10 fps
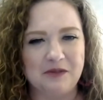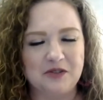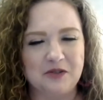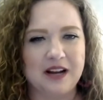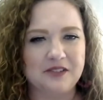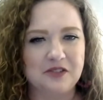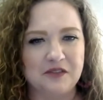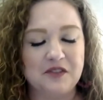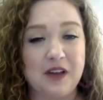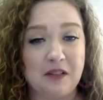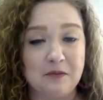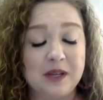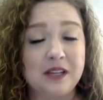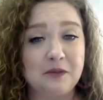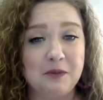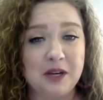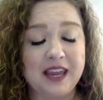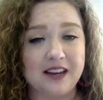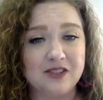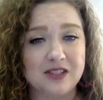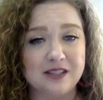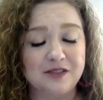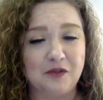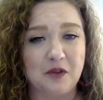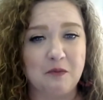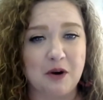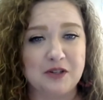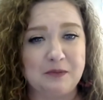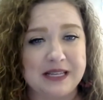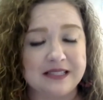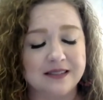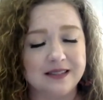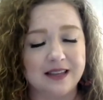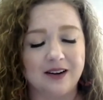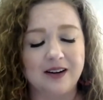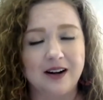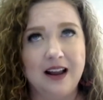Director of Development and Communications for the Marjorie Mason Center.